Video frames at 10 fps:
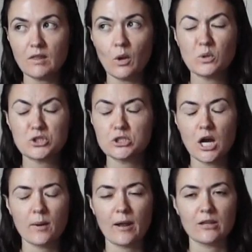which I'll
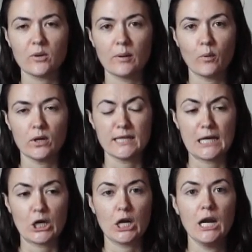talk about a little bit more
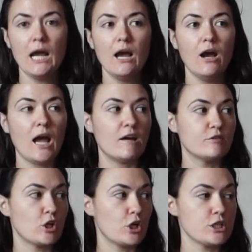later, have
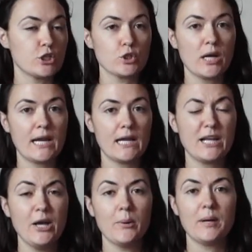turned
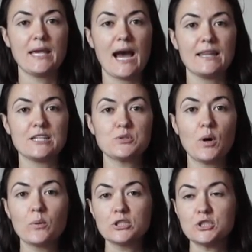green. But yeah, that's
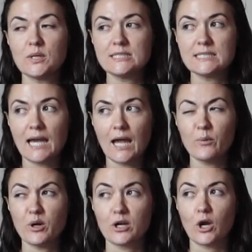what we're doing today.
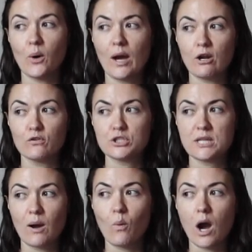We're gonna go head over to
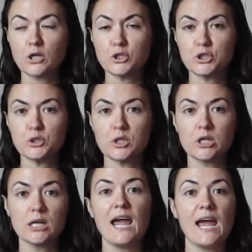that walking
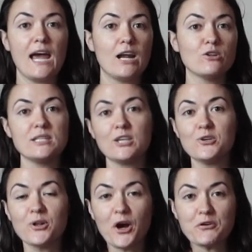tour and I'll take
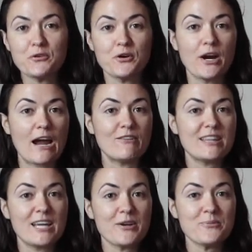you along for
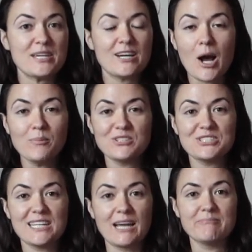everything we accomplished today.